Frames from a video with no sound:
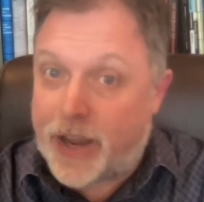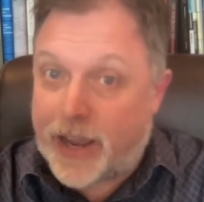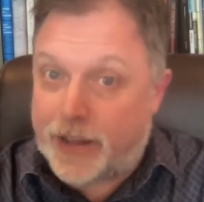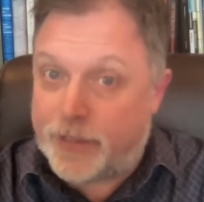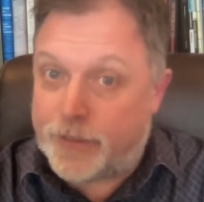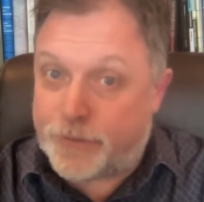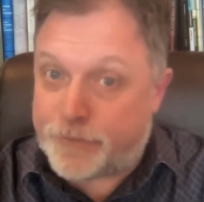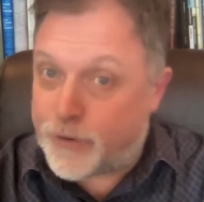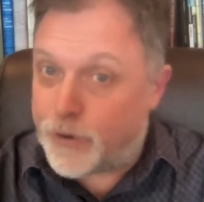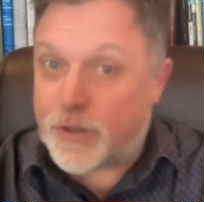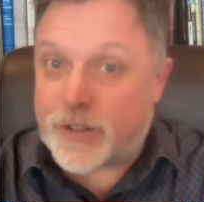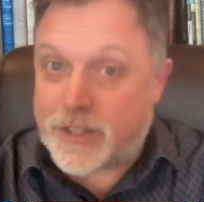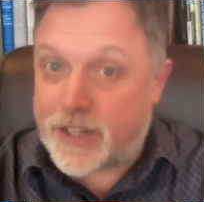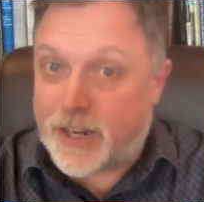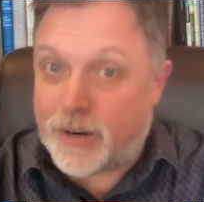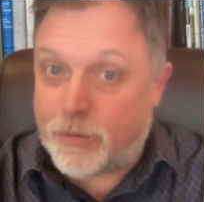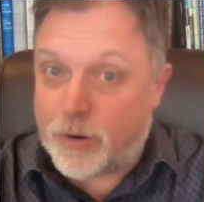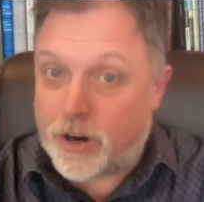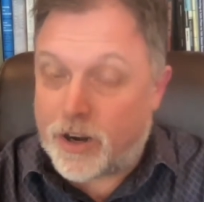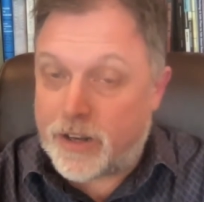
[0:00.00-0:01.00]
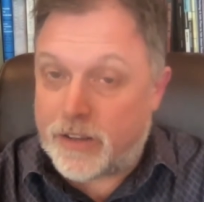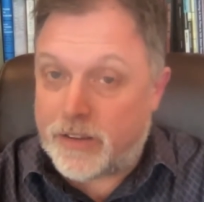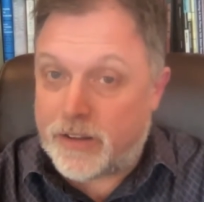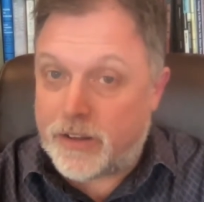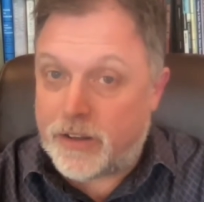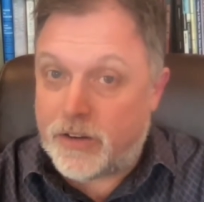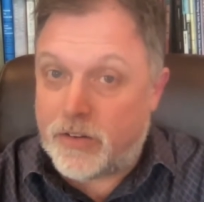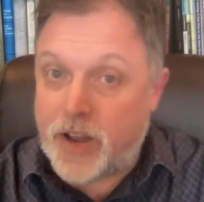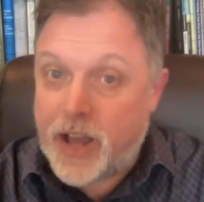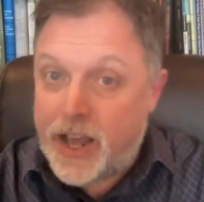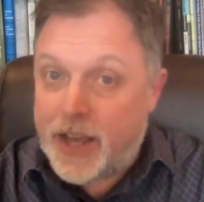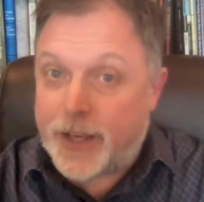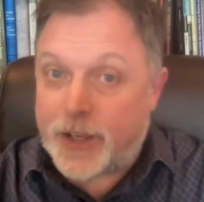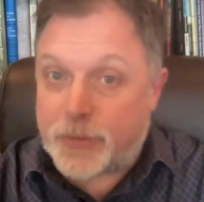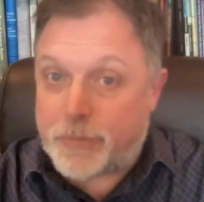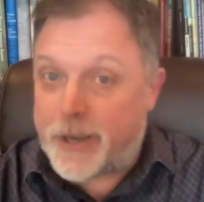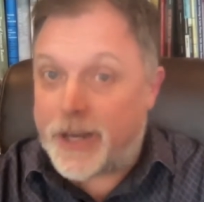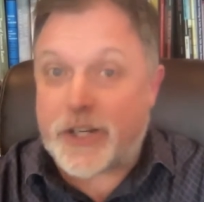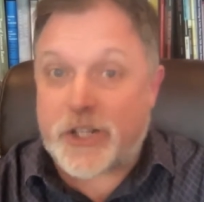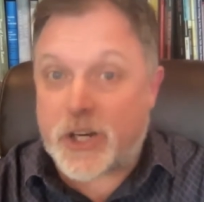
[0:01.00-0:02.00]
And the first thing we're going to do
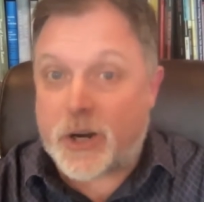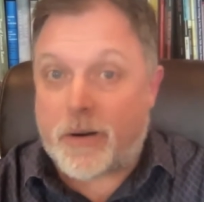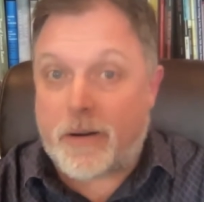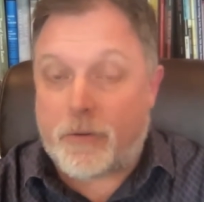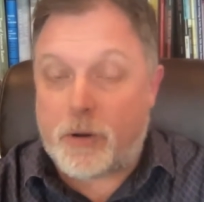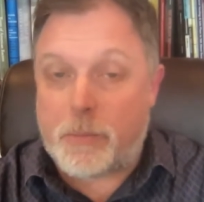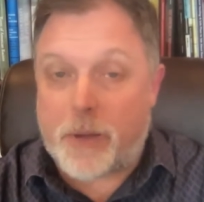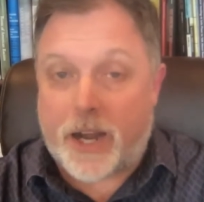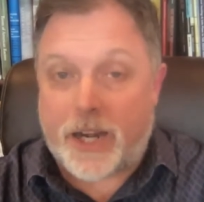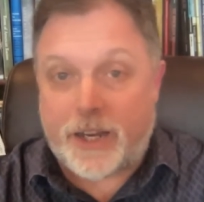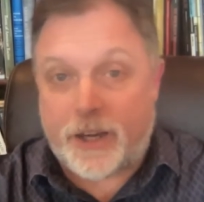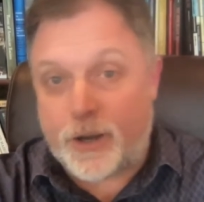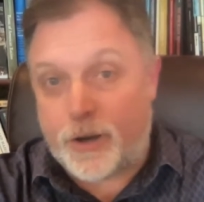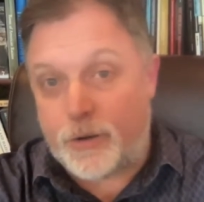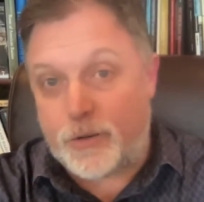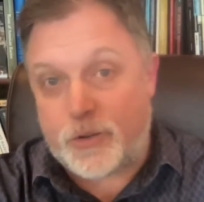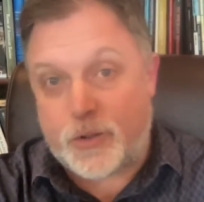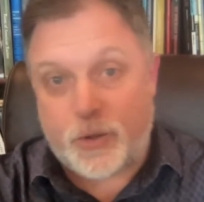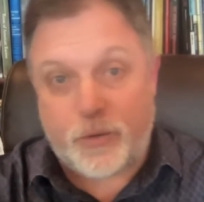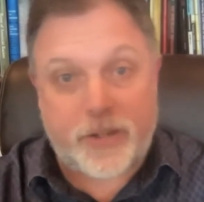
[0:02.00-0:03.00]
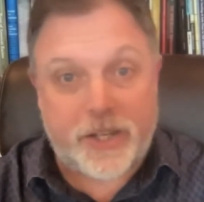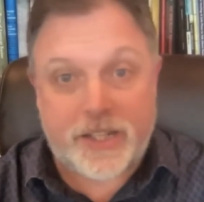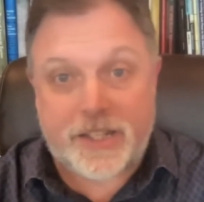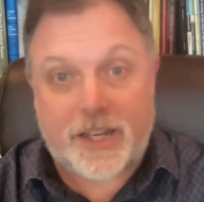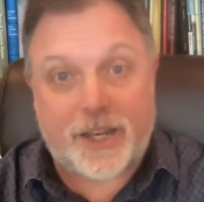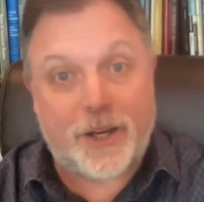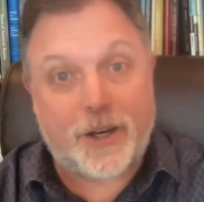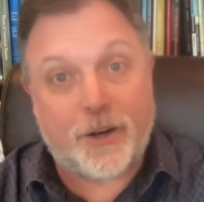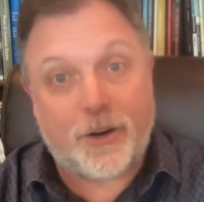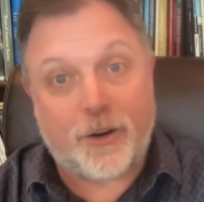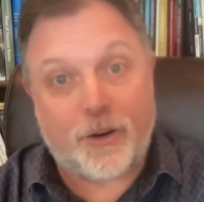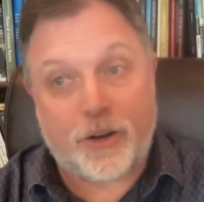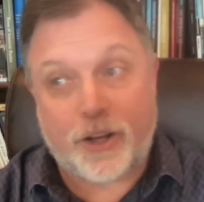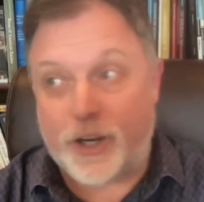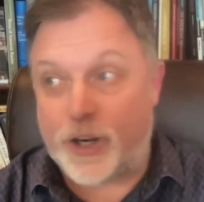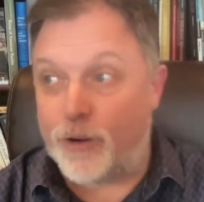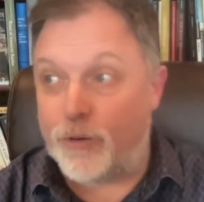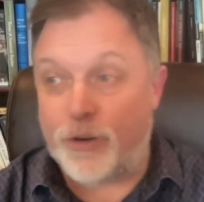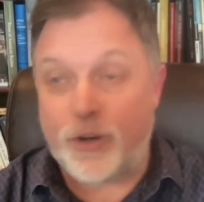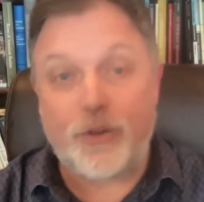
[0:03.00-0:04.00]
is make sure everybody knows who this here,
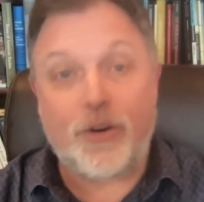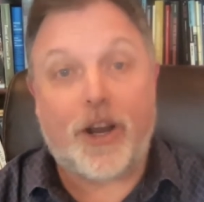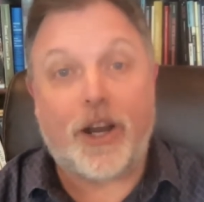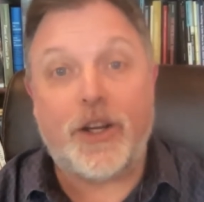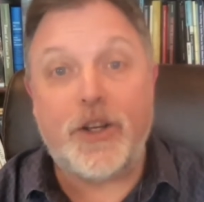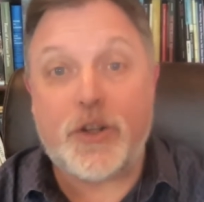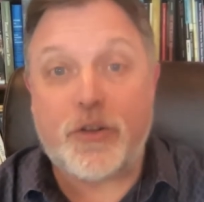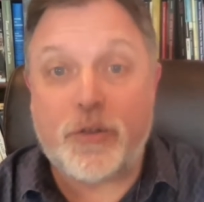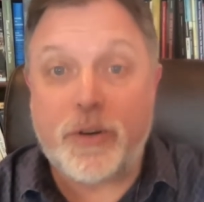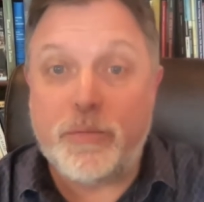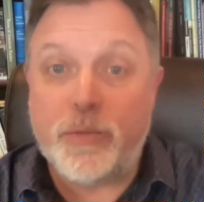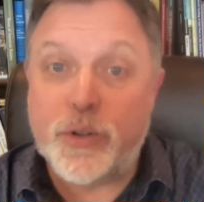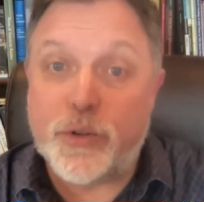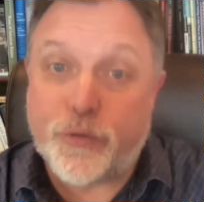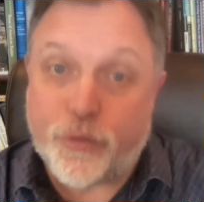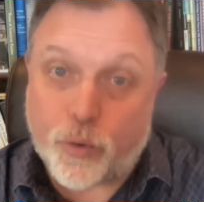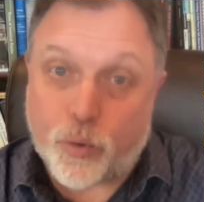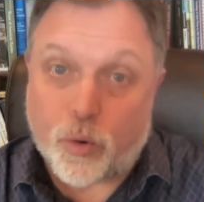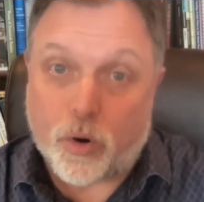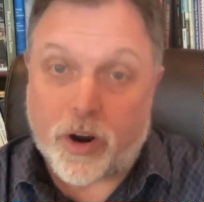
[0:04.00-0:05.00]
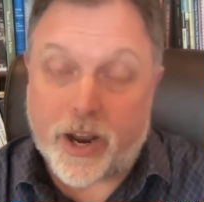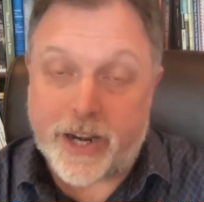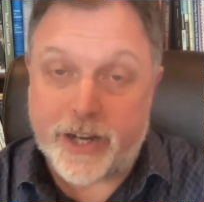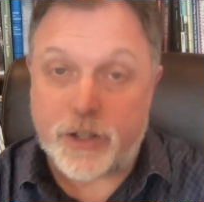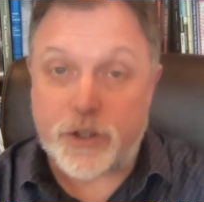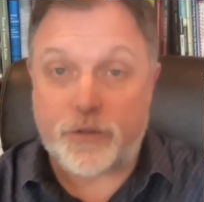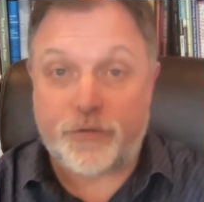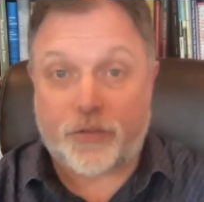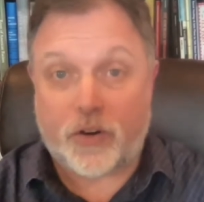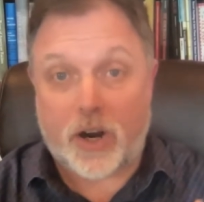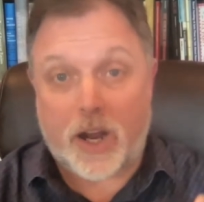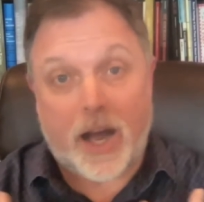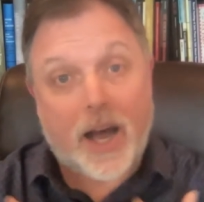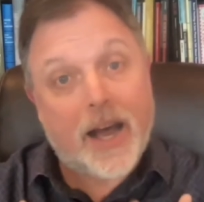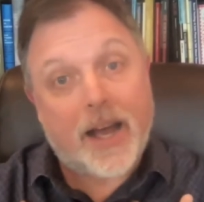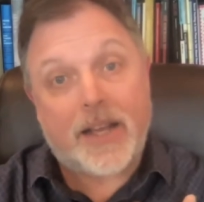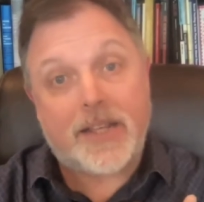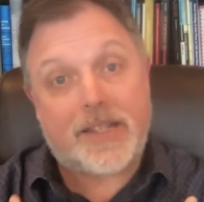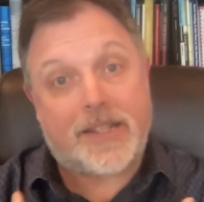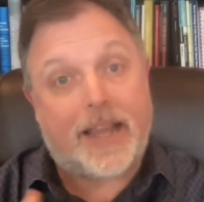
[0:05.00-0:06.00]
new country was for. And it's for
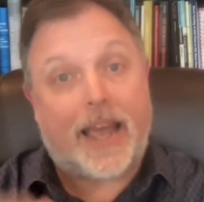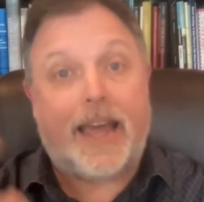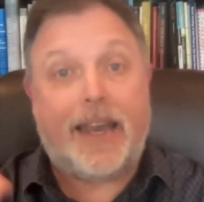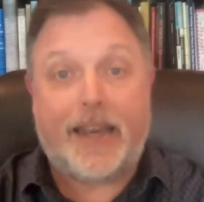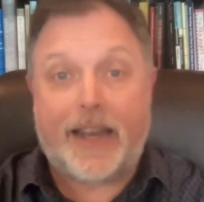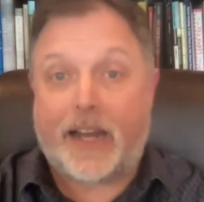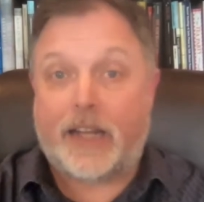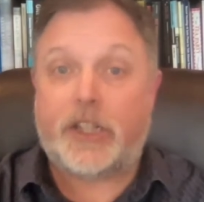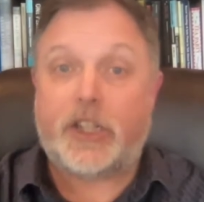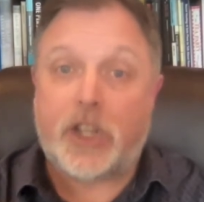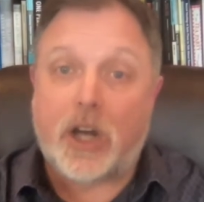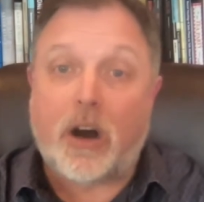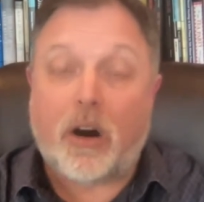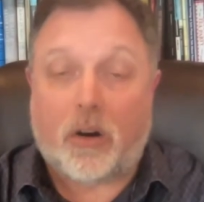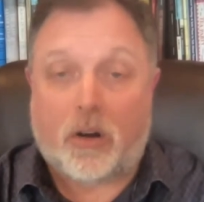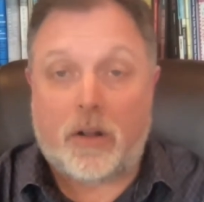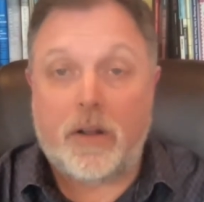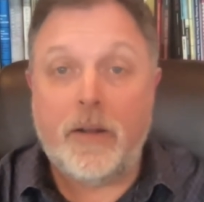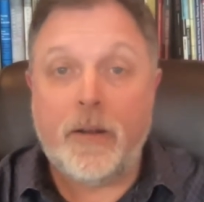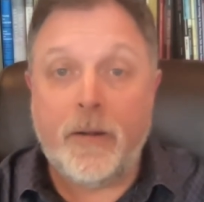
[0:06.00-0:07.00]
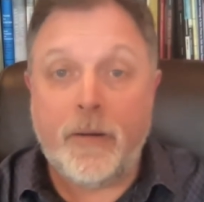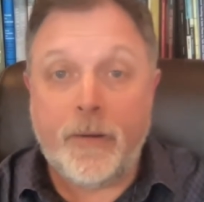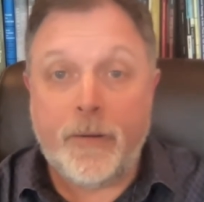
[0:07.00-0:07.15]
us and not y'all.